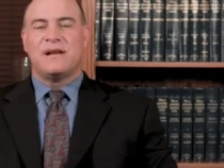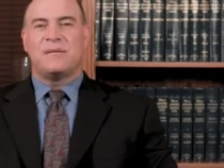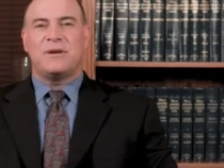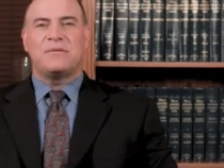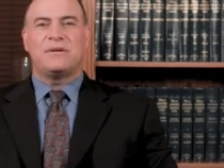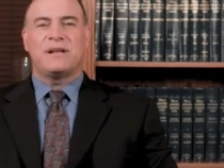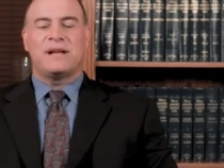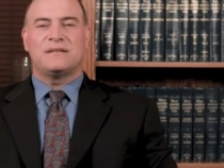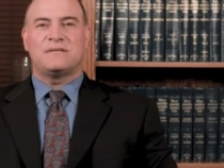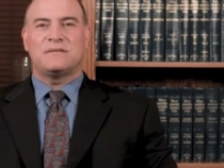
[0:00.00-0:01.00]
I'm now going to
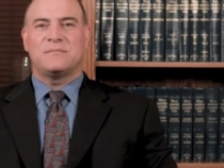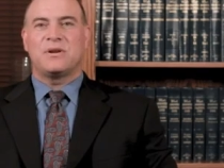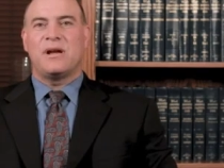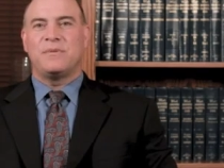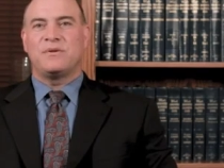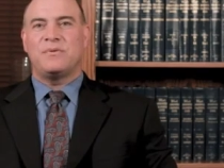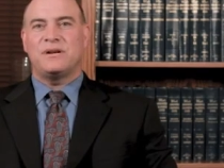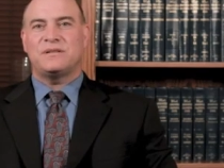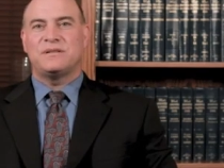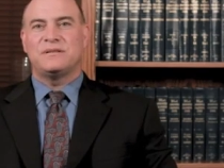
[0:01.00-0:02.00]
answer some common
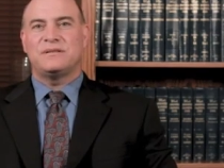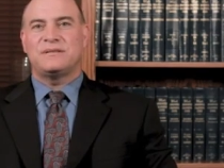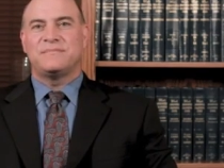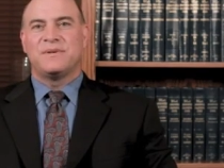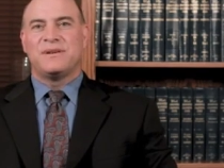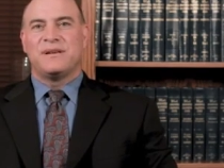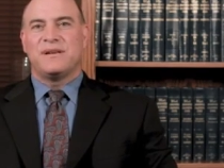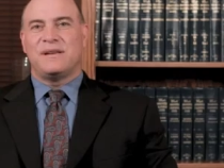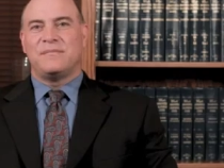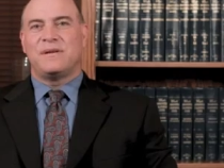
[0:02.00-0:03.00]
questions
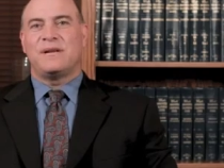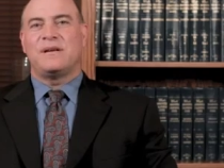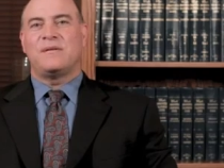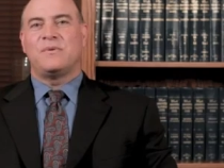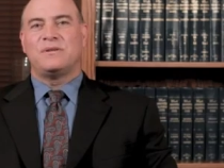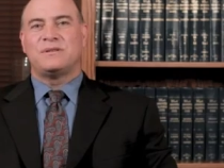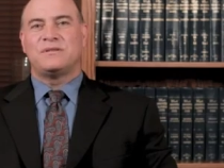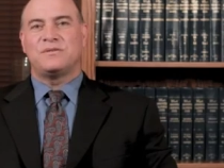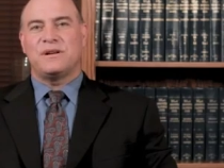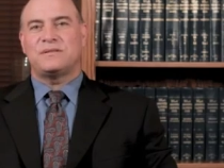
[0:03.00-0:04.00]
in wills
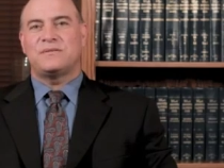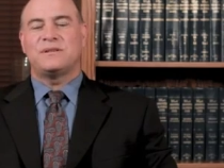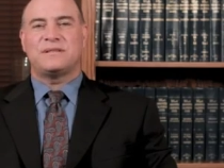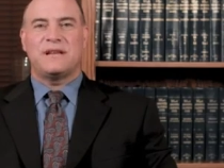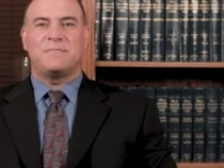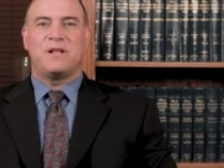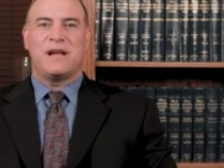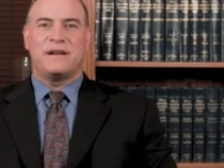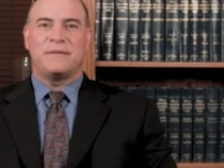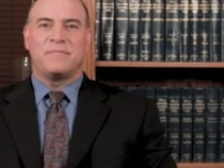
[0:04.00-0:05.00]
and trusts or estate
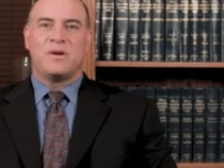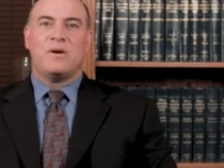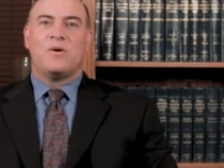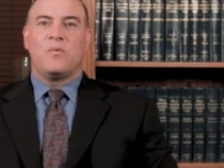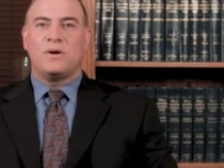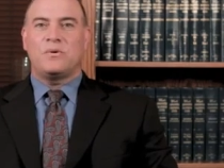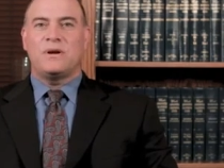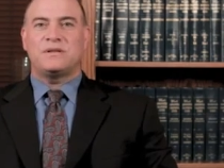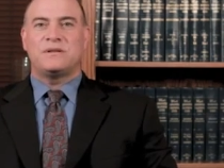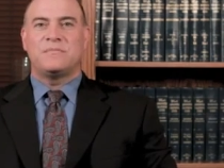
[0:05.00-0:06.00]
planning. One
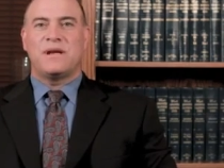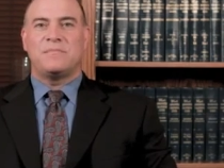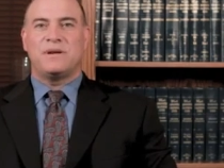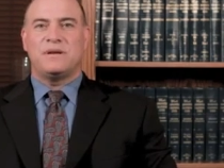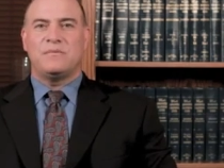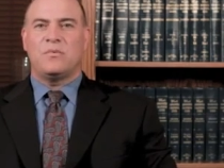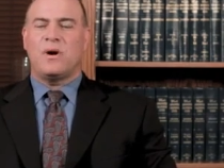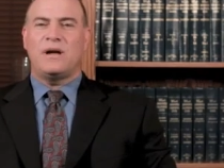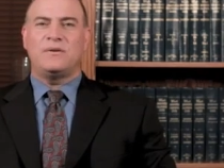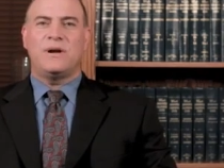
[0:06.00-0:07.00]
question might be,
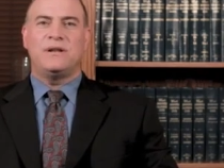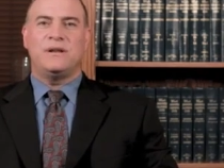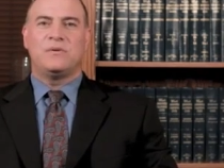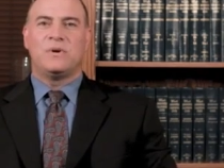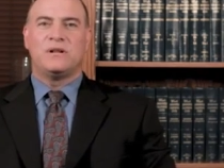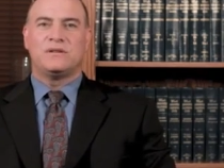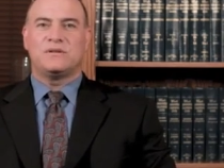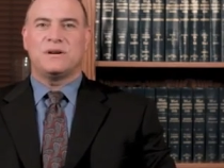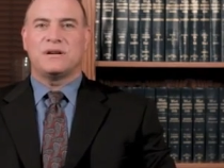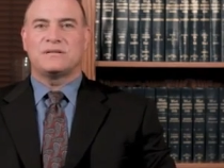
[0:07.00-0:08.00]
why do I need a will and
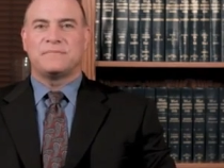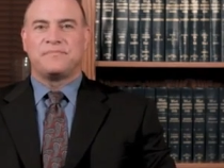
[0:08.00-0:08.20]
trust?